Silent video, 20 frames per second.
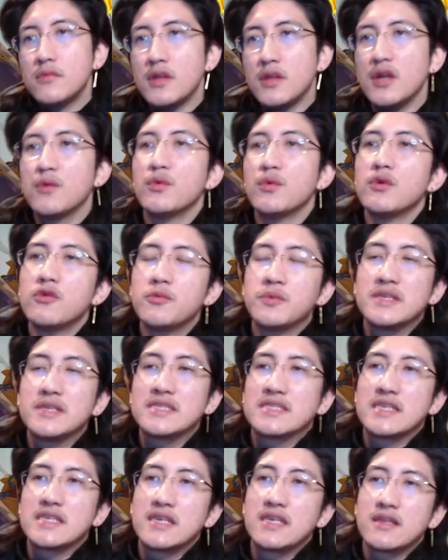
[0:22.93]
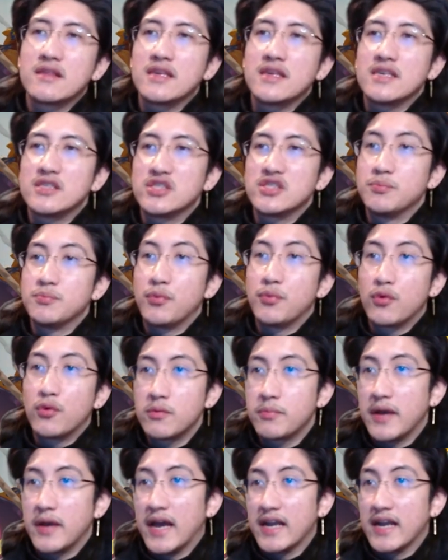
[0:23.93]
we will be seeing the
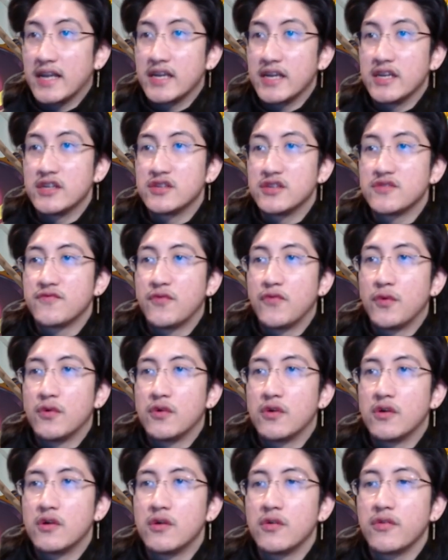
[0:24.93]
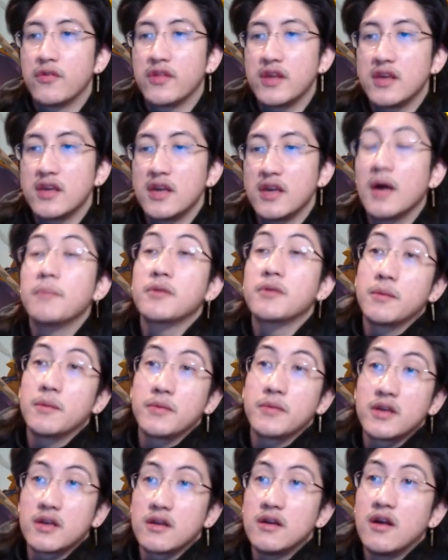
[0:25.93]
support package for the
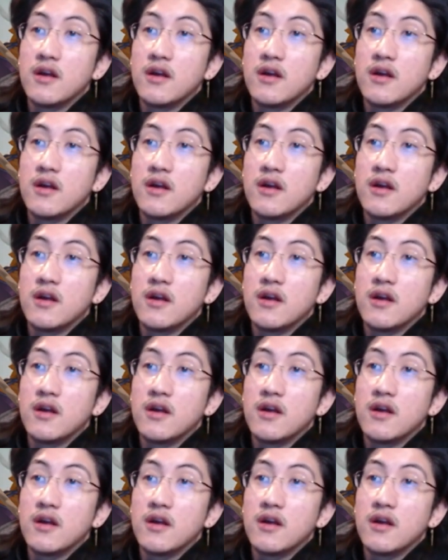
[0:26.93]
upcoming